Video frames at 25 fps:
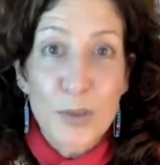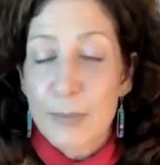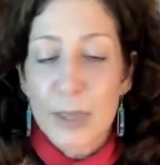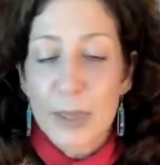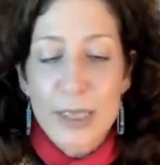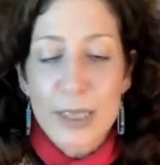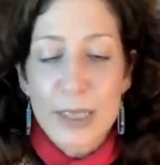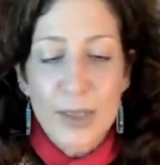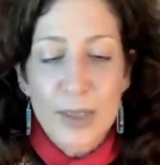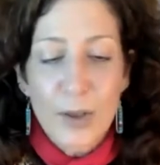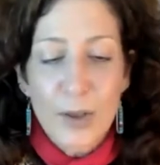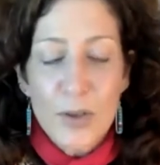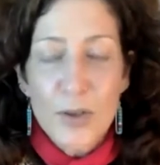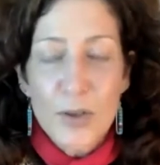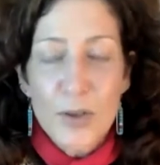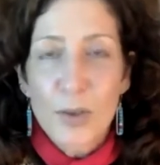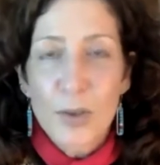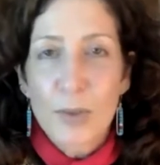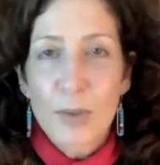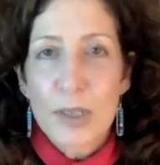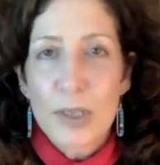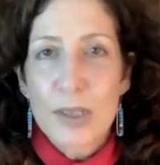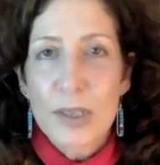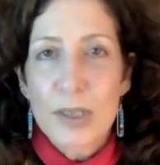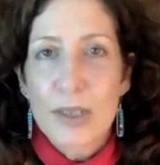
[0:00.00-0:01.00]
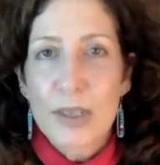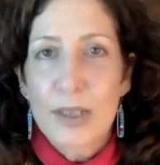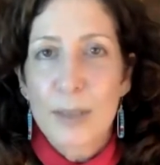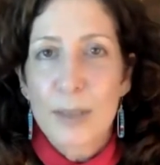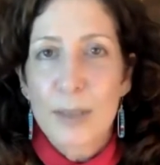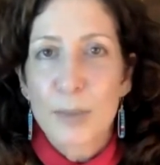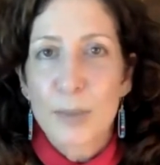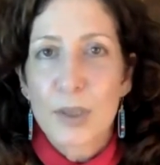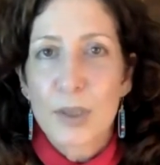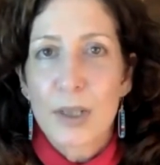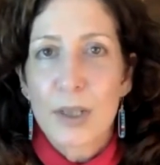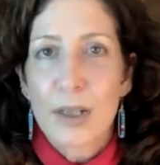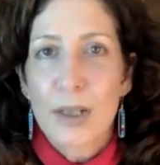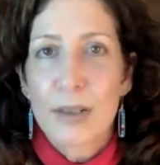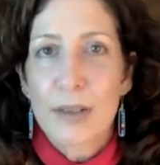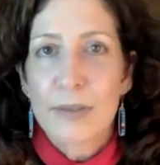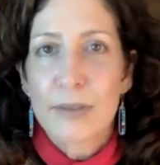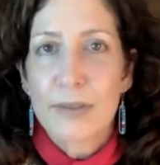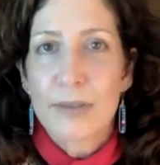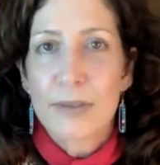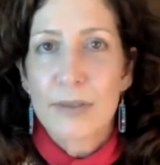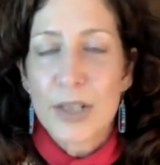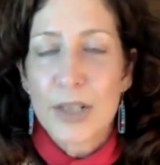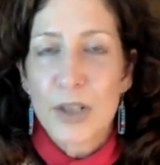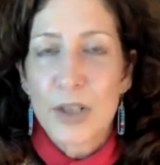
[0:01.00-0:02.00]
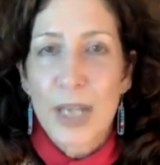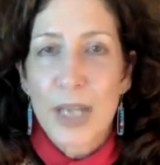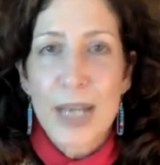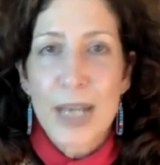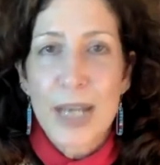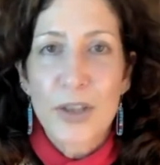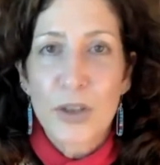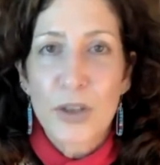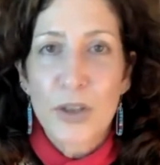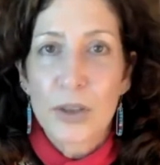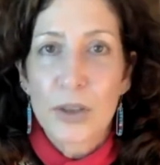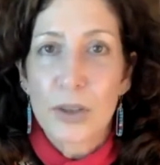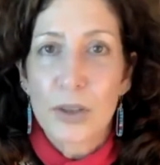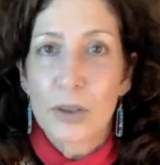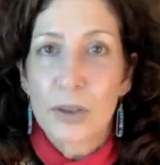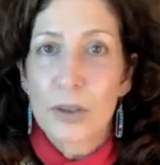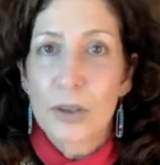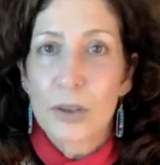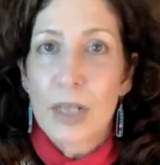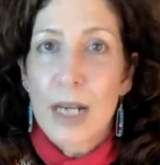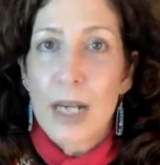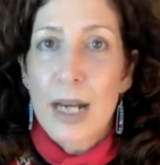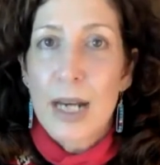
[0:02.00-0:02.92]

but it also runs a number of educational